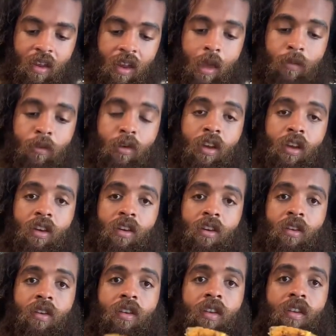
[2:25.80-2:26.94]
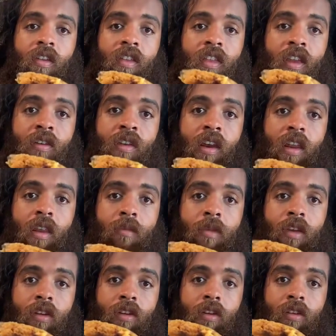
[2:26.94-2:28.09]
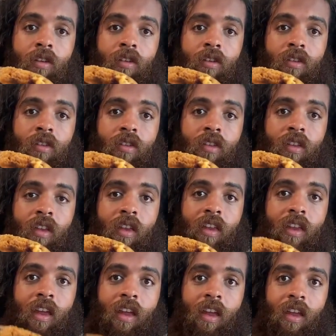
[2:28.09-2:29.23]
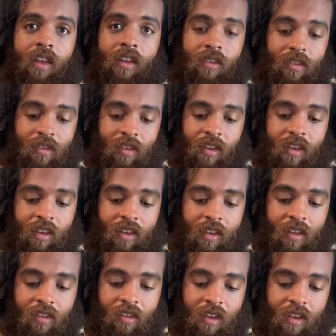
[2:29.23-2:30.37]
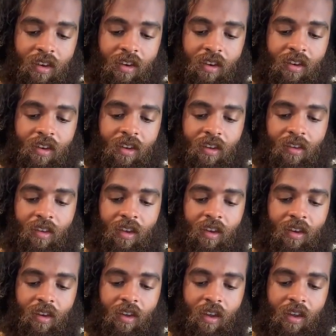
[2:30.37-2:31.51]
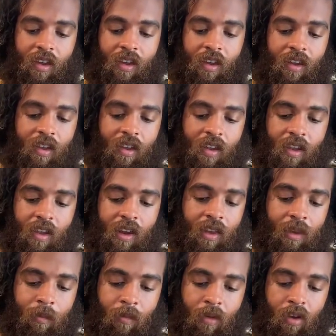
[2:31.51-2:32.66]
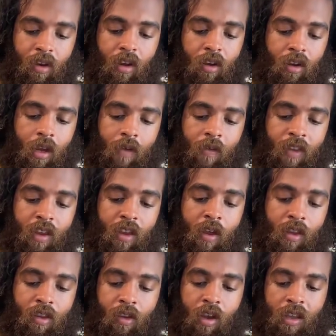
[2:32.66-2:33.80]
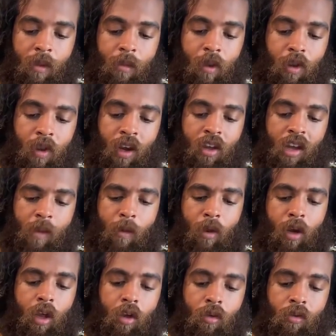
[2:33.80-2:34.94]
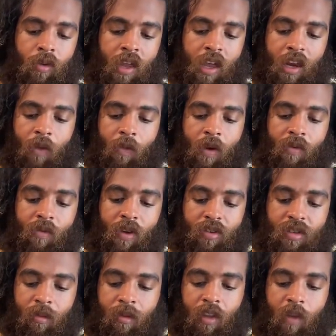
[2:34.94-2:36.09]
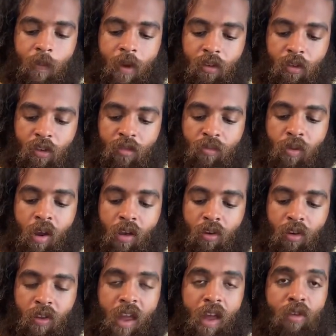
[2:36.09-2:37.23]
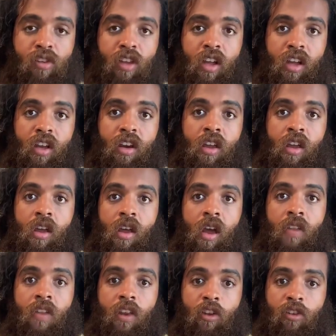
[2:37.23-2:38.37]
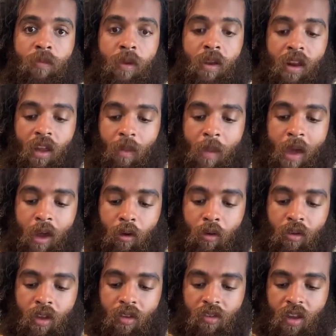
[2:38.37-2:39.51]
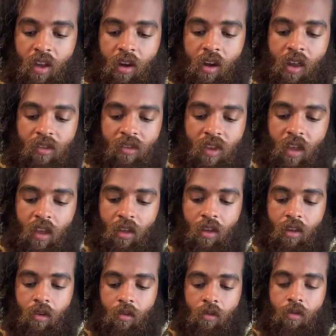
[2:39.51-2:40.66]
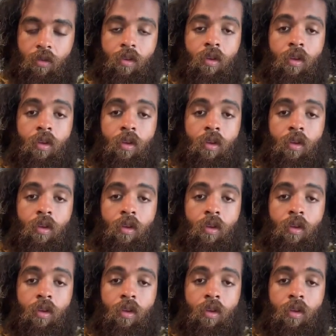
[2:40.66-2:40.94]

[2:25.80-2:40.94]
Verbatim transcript: yeah, they're done. They're done in the middle. Yes, that's good. That's good. Okay. I let them cook long enough. I think you have to cook them on. You gotta cook them on low. You can't like really rush them because otherwise they'll just brown on the outside, and then those be like a batter on the inside, and that's not cute.